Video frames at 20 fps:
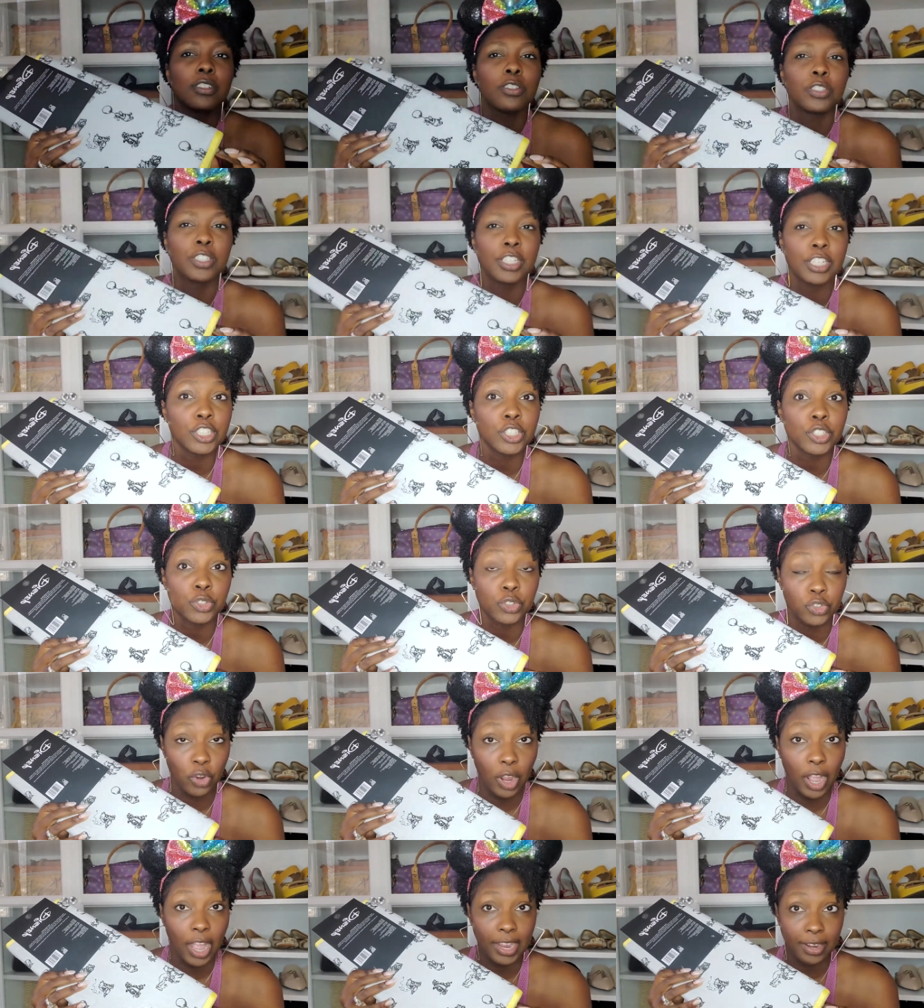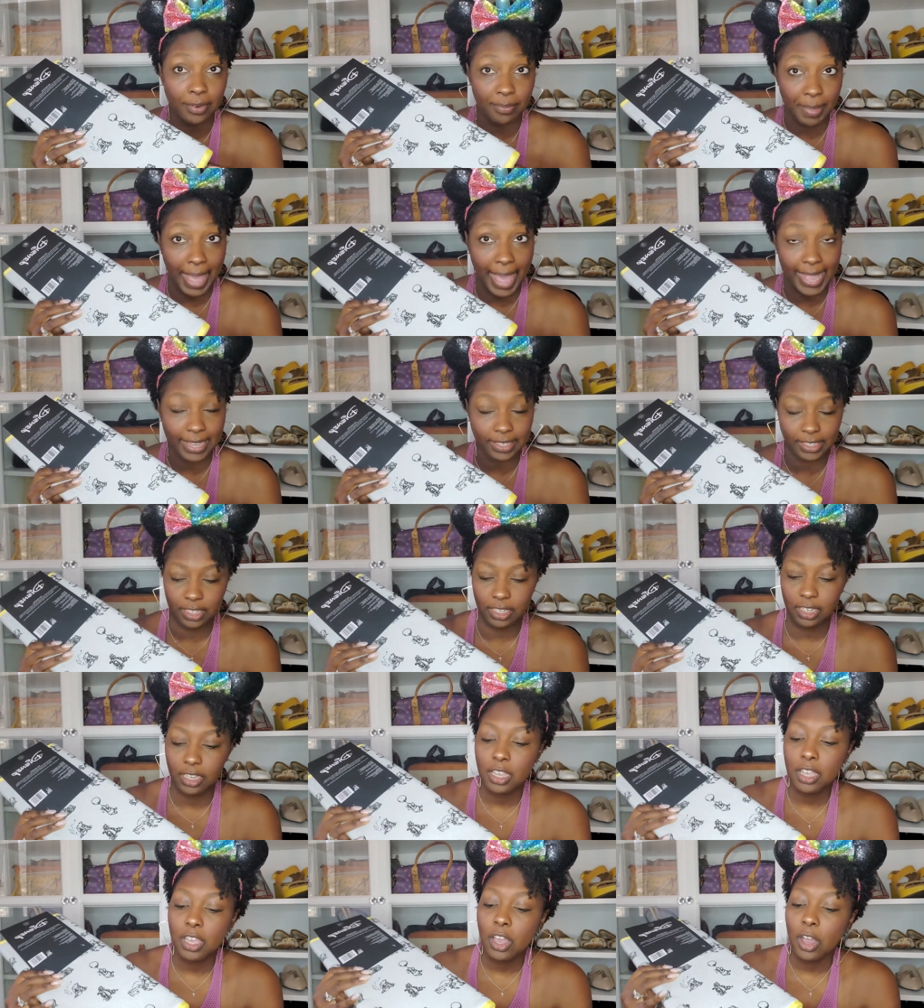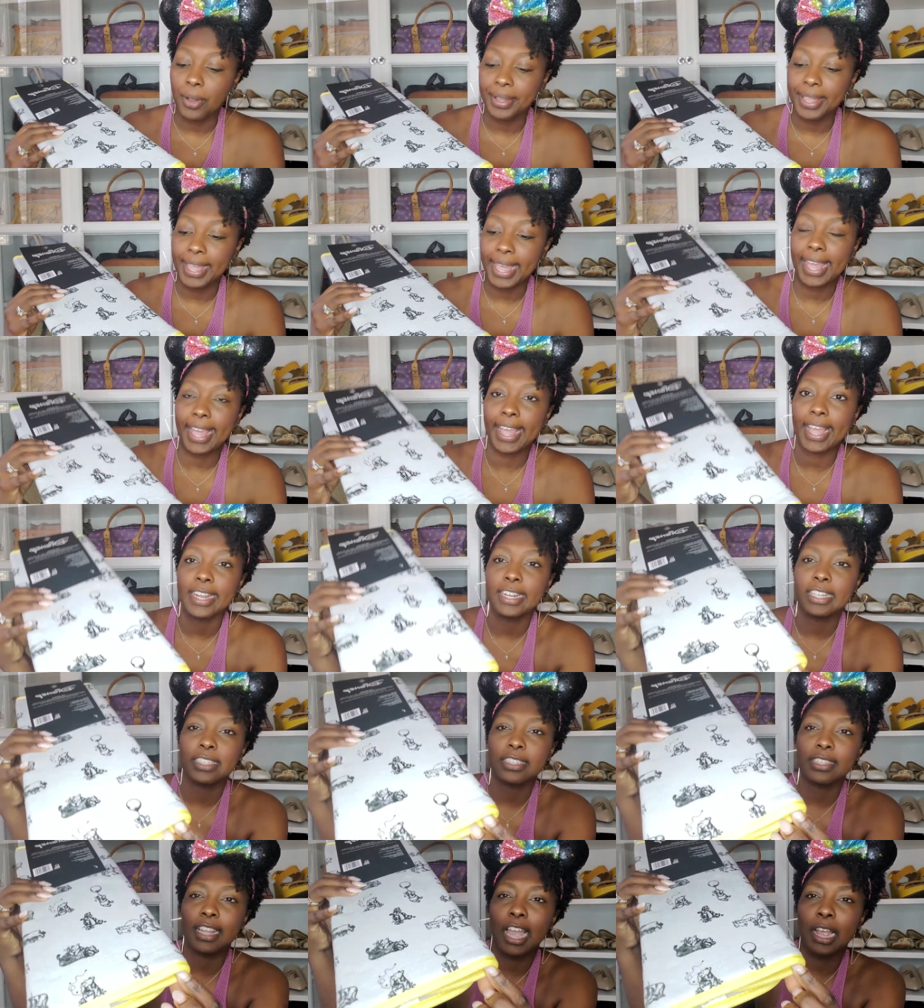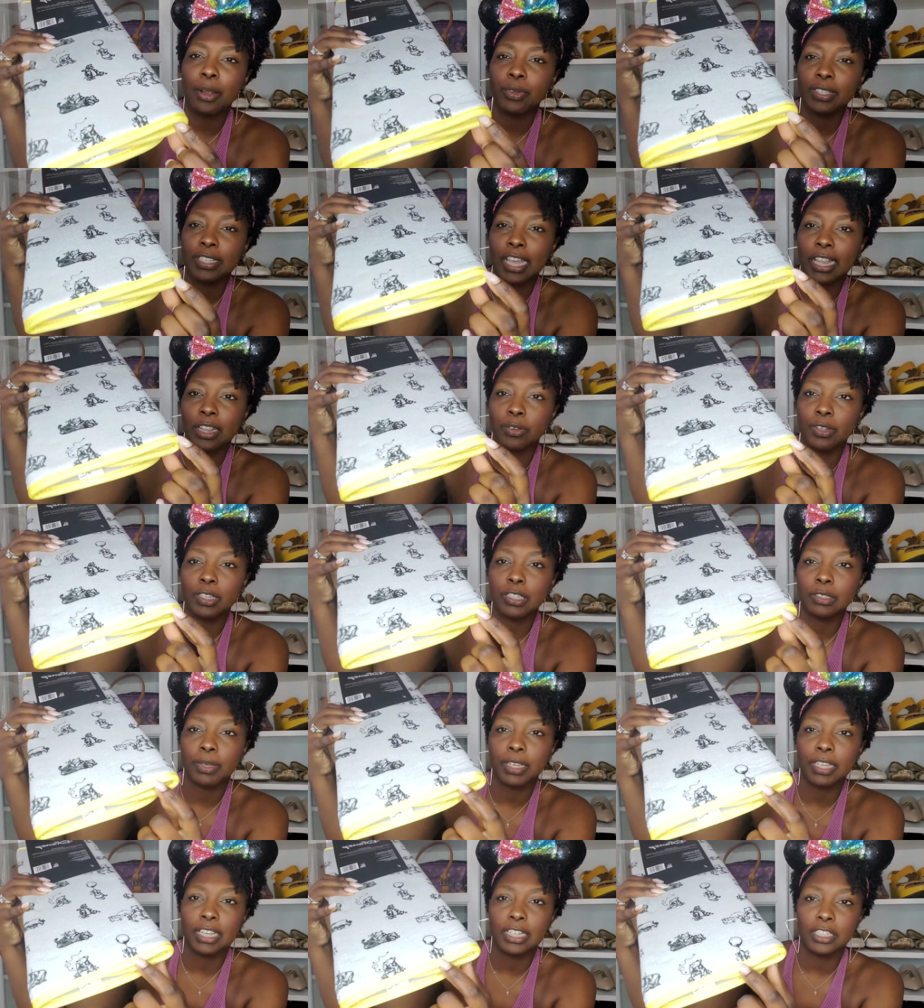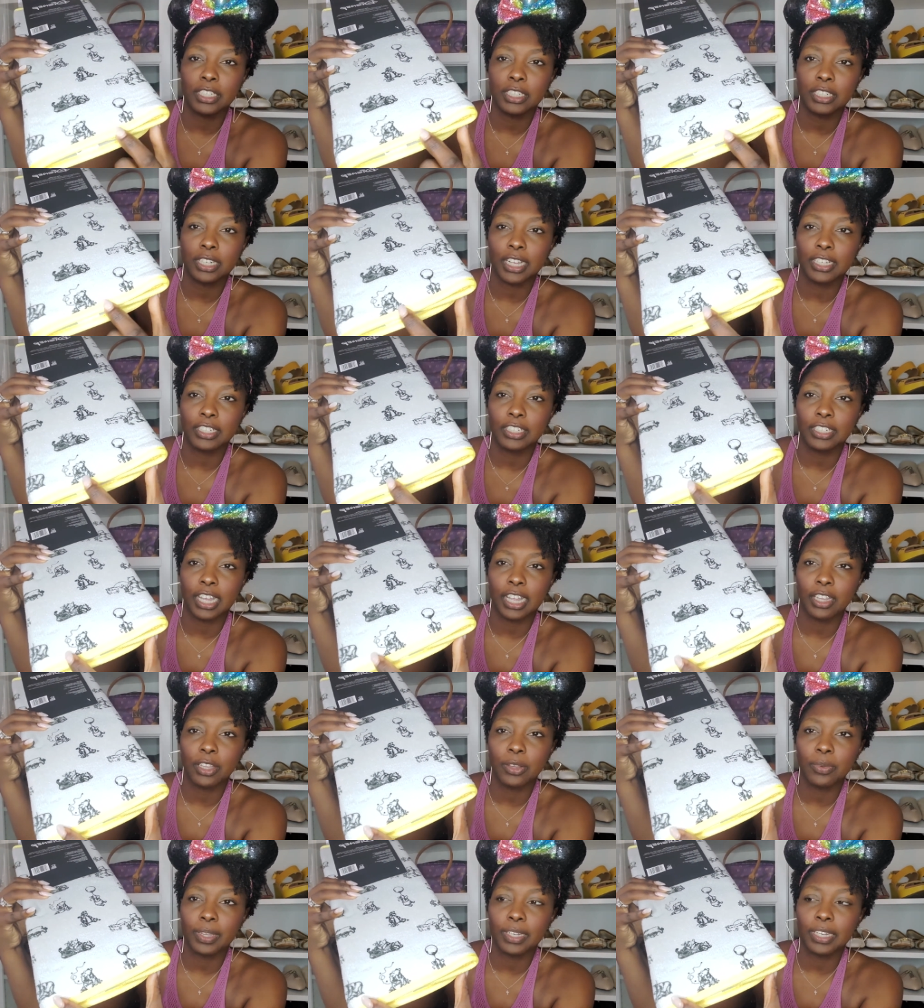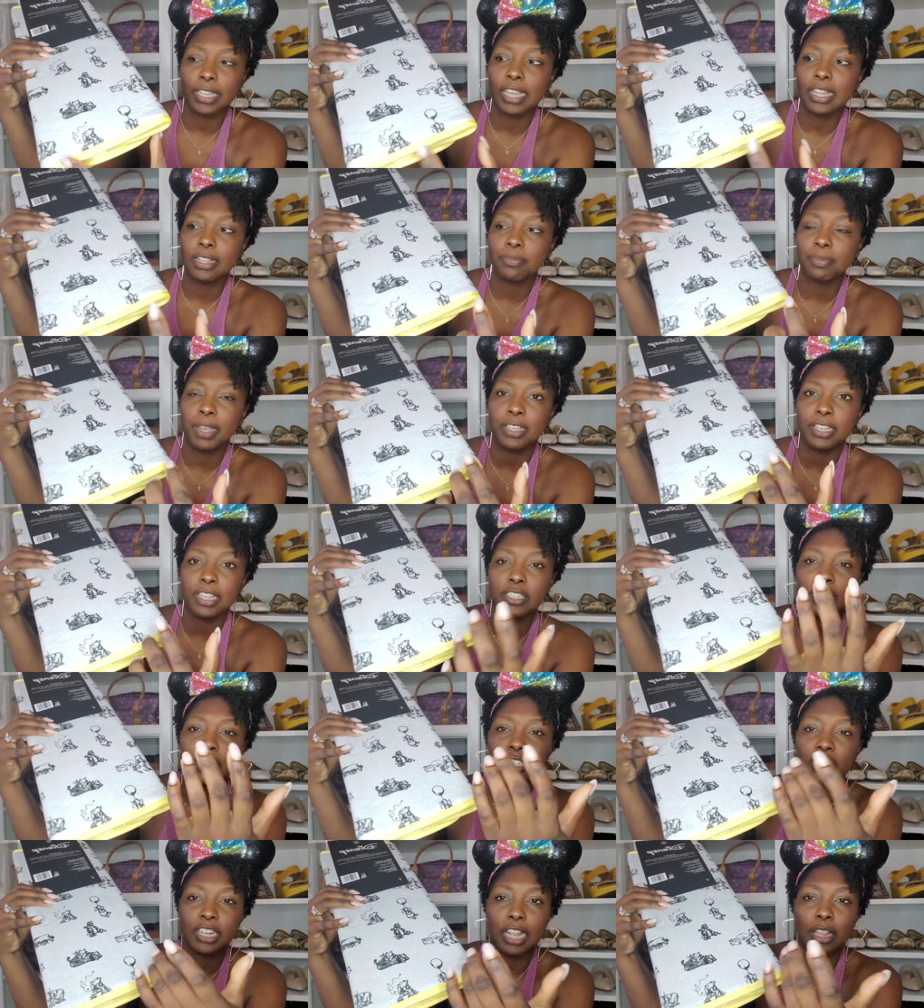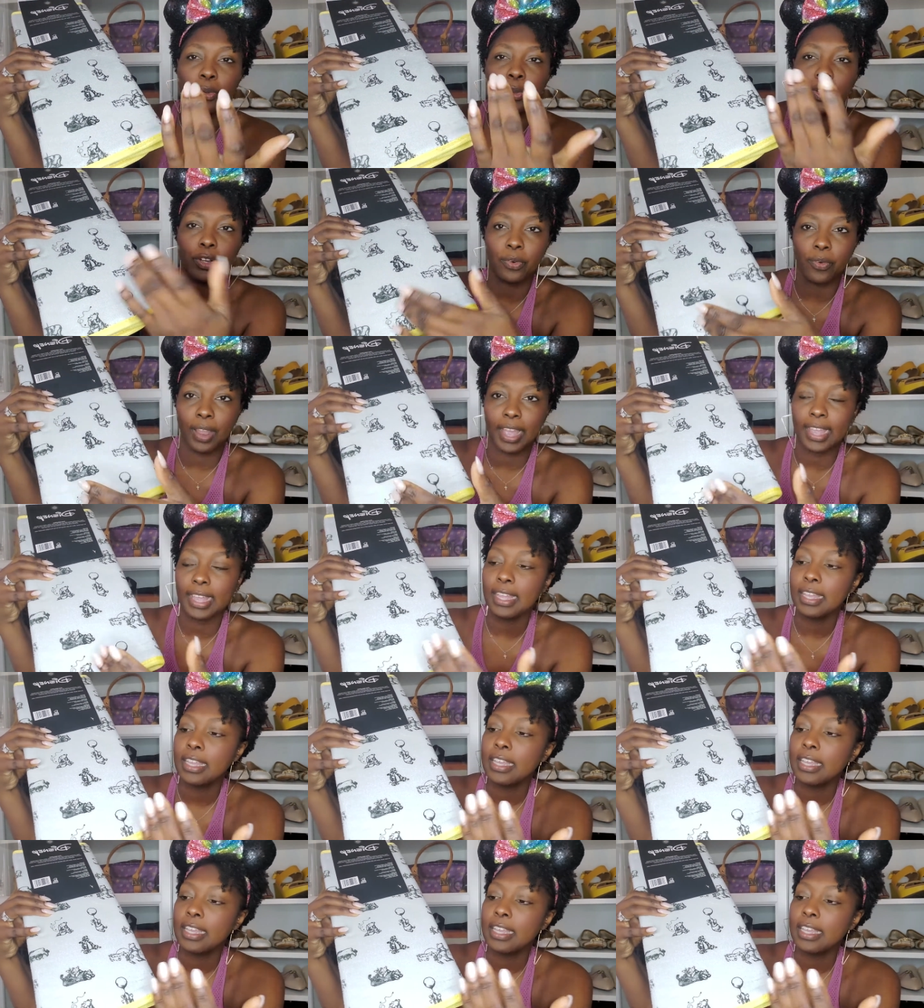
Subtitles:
dish drying mat. Okay, and it's lined with yellow because my kitchen has yellow in it, and my kitchen is yellow and gray.